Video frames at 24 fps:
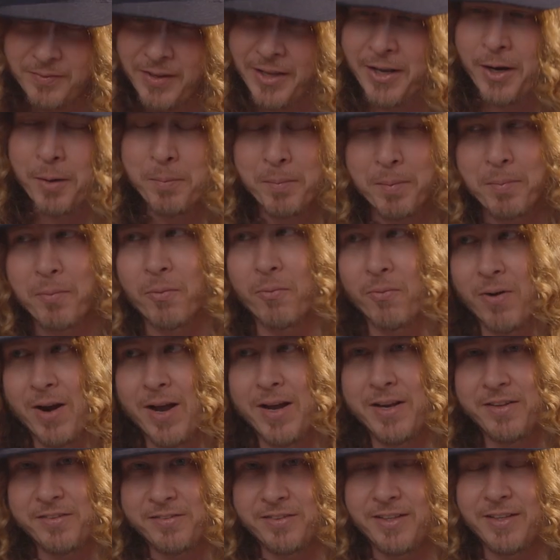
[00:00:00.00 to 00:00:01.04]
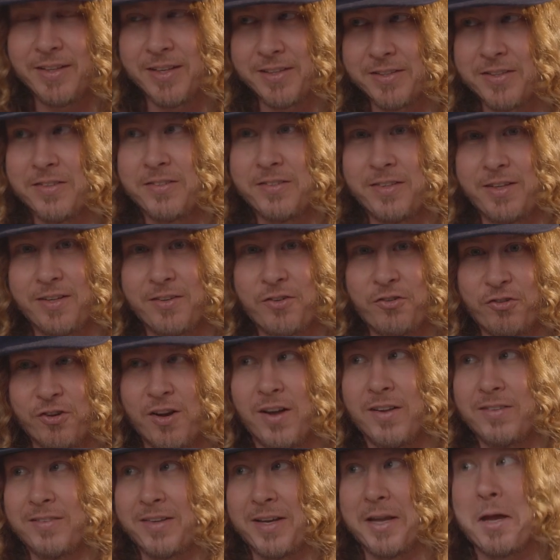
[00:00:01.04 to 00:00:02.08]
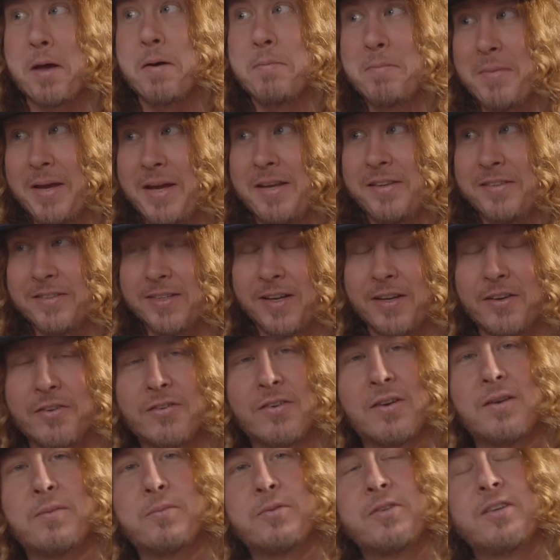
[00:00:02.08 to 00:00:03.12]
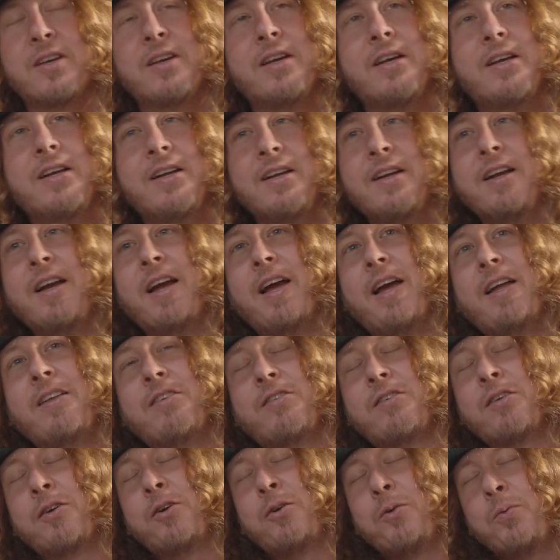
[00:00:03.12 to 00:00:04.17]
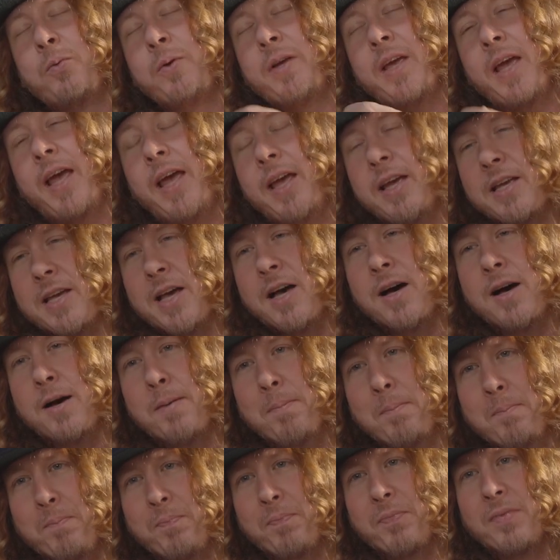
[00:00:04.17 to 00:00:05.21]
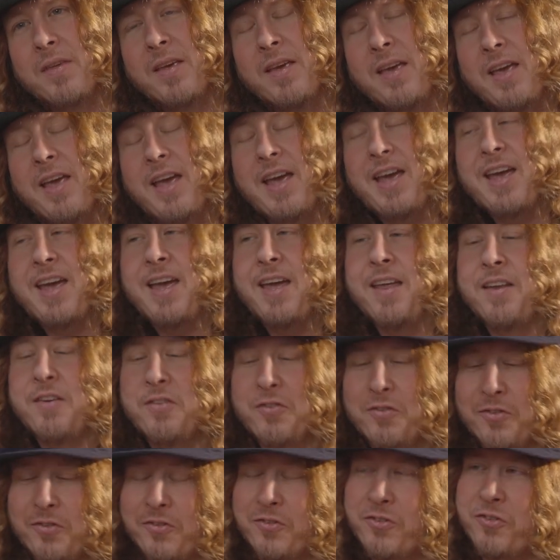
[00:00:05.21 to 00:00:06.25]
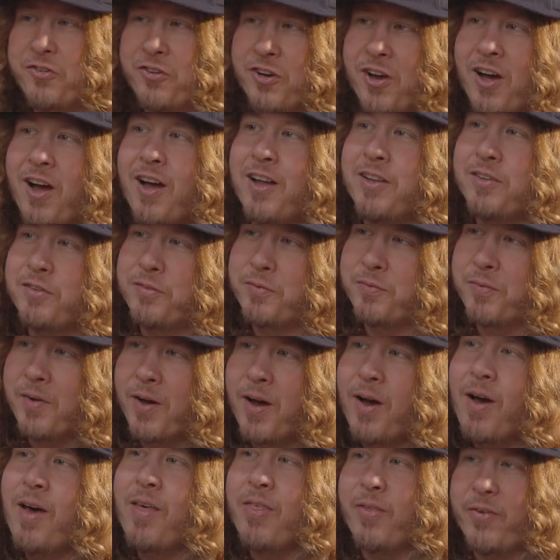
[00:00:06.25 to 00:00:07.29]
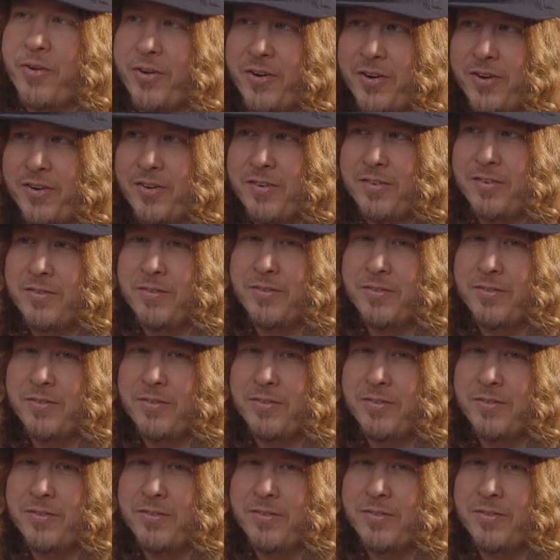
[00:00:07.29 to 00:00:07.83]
And I remember Ryan saying, like, this kid John's, like, amazing at drums. And so we hang up, and John's father